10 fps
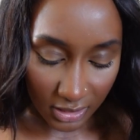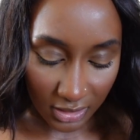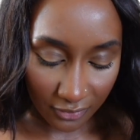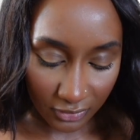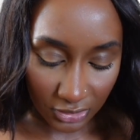
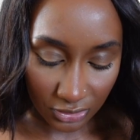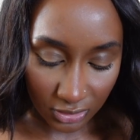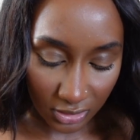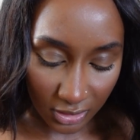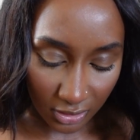definitely
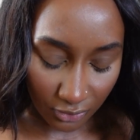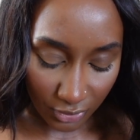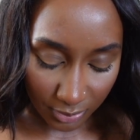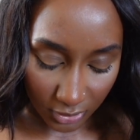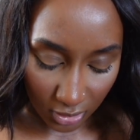just like
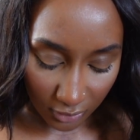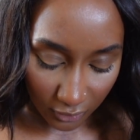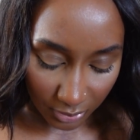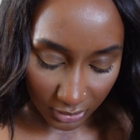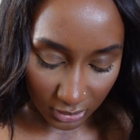ripped off a
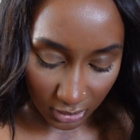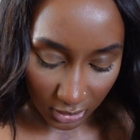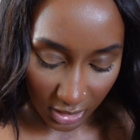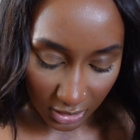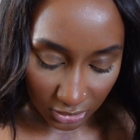piece of the
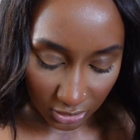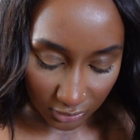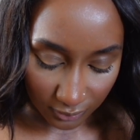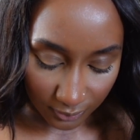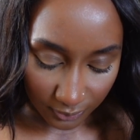lash.
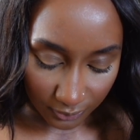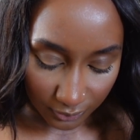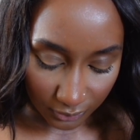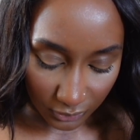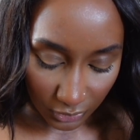
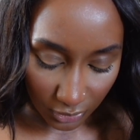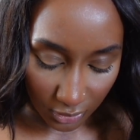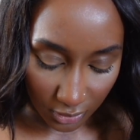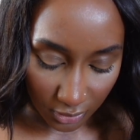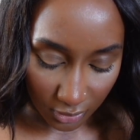
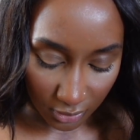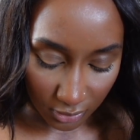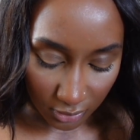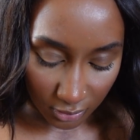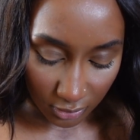Girl,
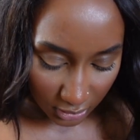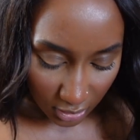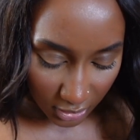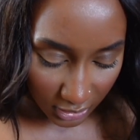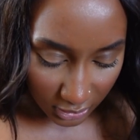
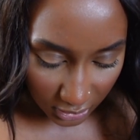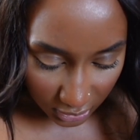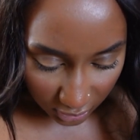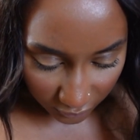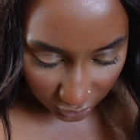are these
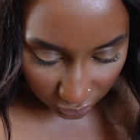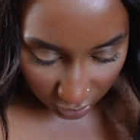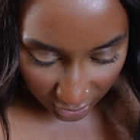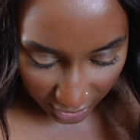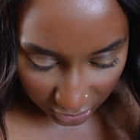individual
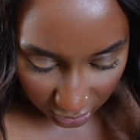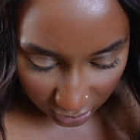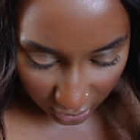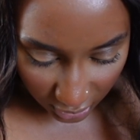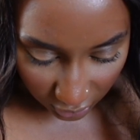lashes?
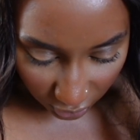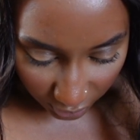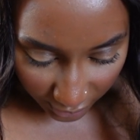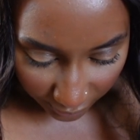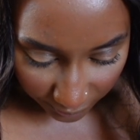Ain't no
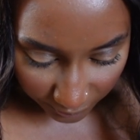way.